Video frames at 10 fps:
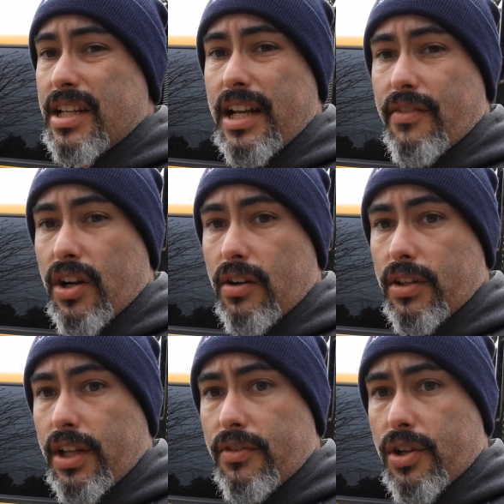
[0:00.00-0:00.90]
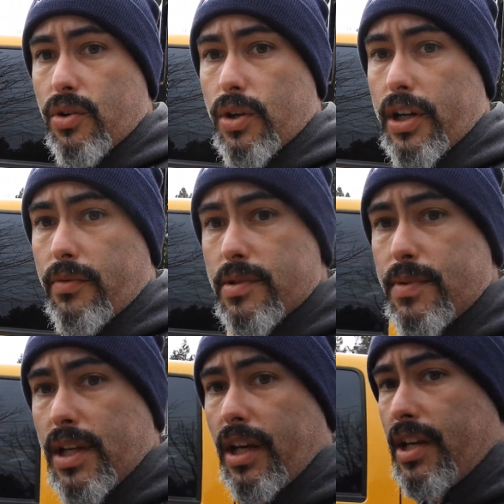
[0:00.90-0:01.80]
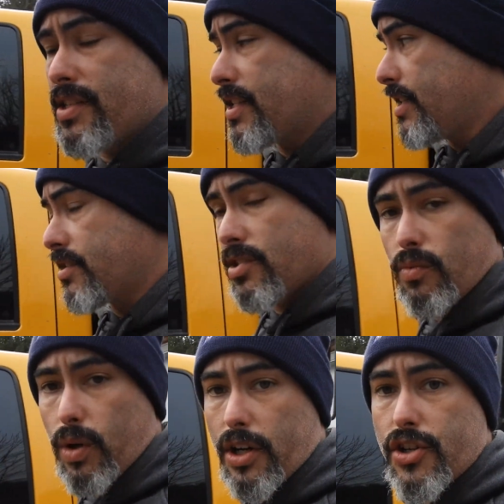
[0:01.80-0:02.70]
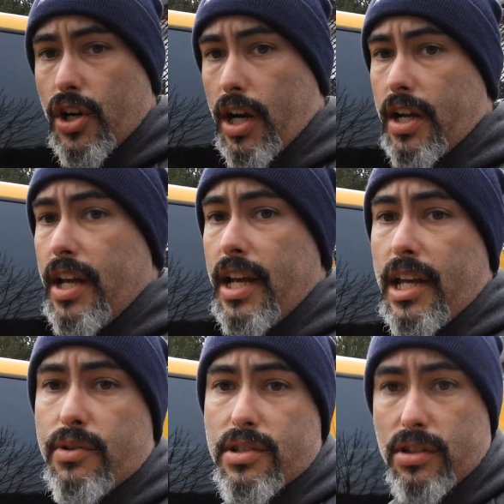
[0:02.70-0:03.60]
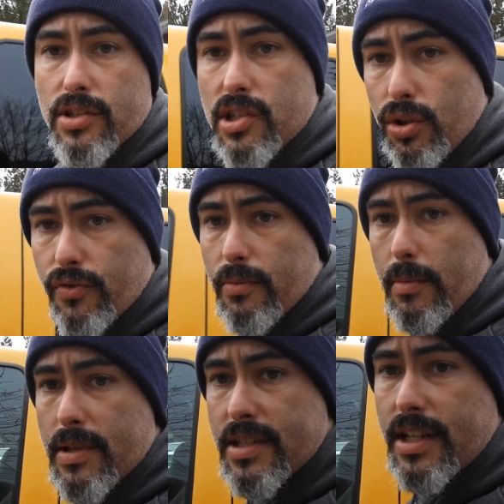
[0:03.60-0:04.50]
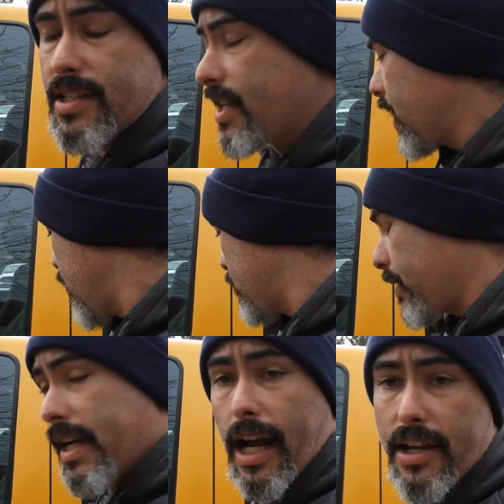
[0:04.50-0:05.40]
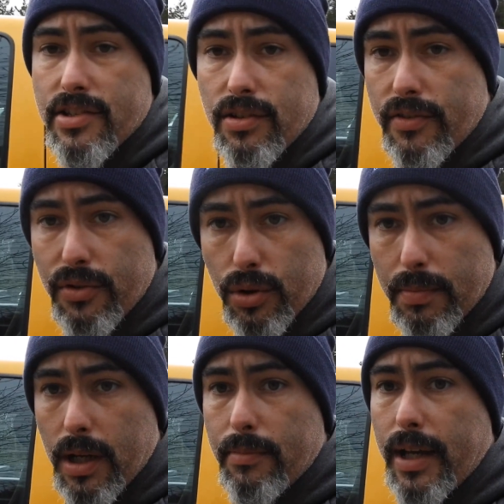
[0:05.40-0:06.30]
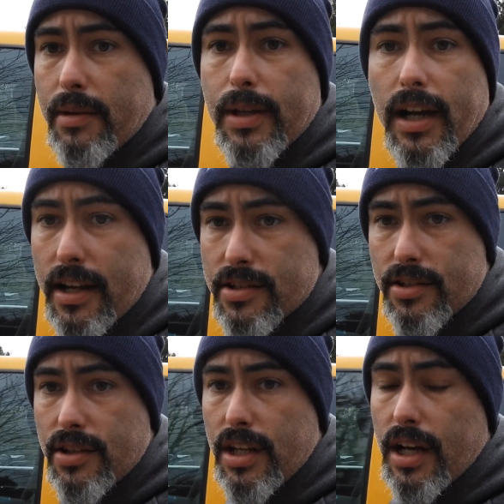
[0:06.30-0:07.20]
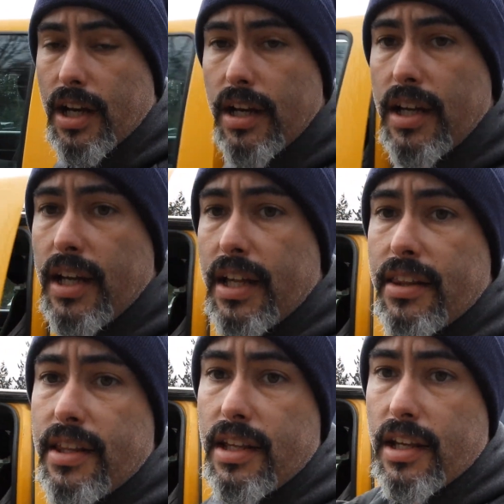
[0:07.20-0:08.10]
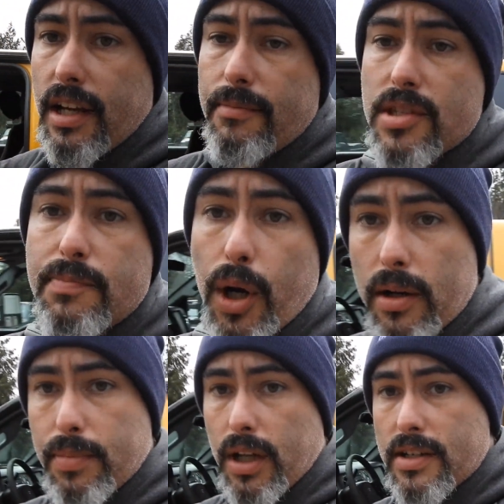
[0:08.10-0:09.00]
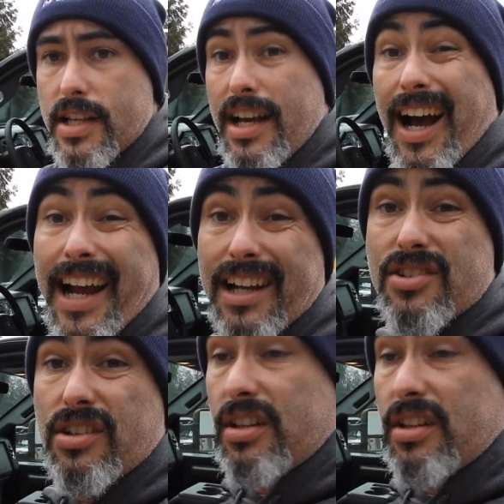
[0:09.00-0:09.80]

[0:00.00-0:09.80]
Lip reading: it never got really recorded was because this is a work truck. It was a little slow for my business, and I had my guys do the fuel pump. I had my guys do the spark plugs. I actually